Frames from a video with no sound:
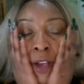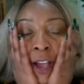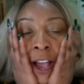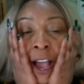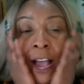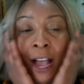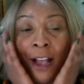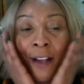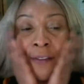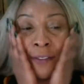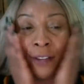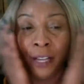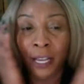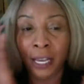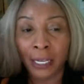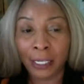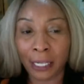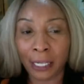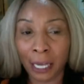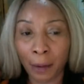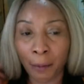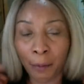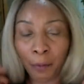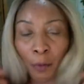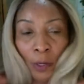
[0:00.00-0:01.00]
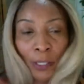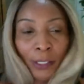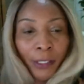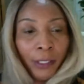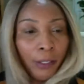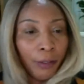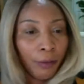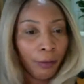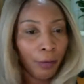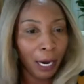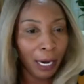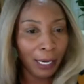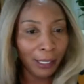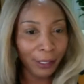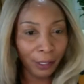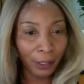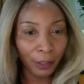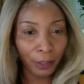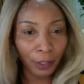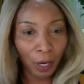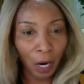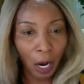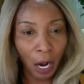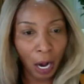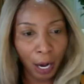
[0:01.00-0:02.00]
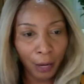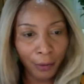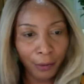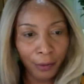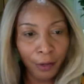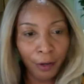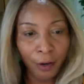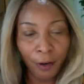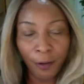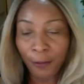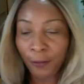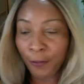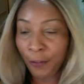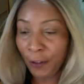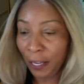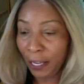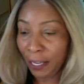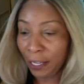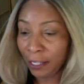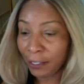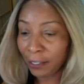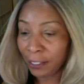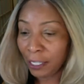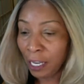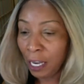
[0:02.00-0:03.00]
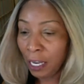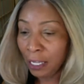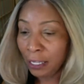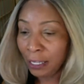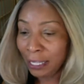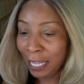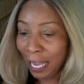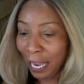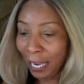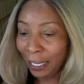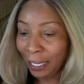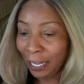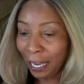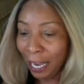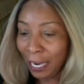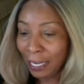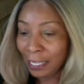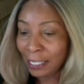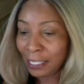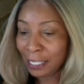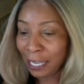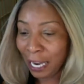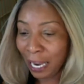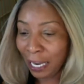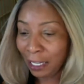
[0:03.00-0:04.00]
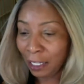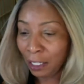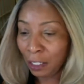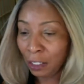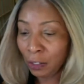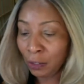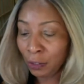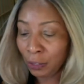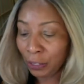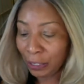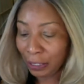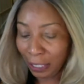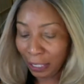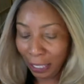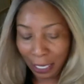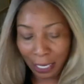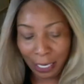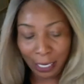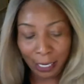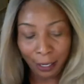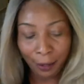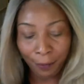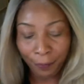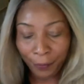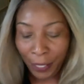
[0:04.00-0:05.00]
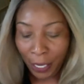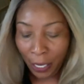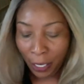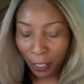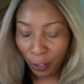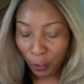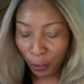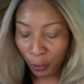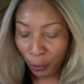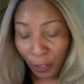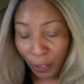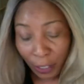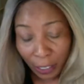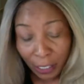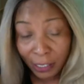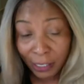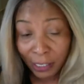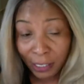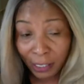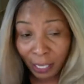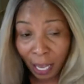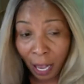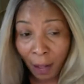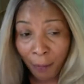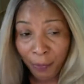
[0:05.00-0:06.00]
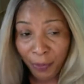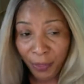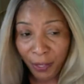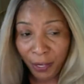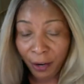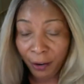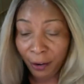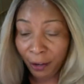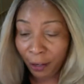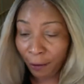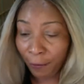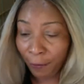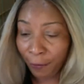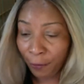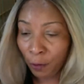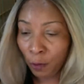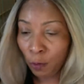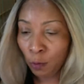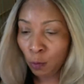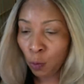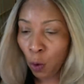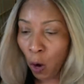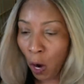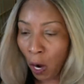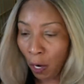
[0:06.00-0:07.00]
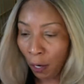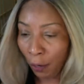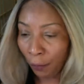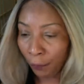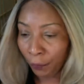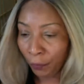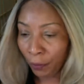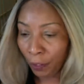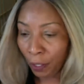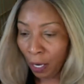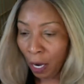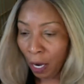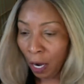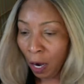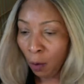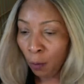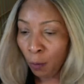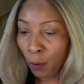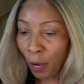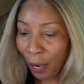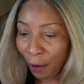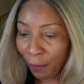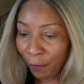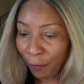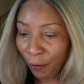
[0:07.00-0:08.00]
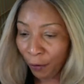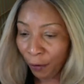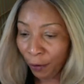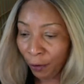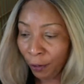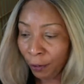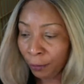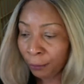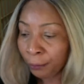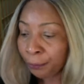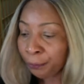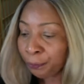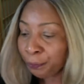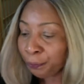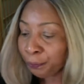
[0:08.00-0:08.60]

have that moisturizer on your face, neck, and décolleté, you can stop there if you want. However,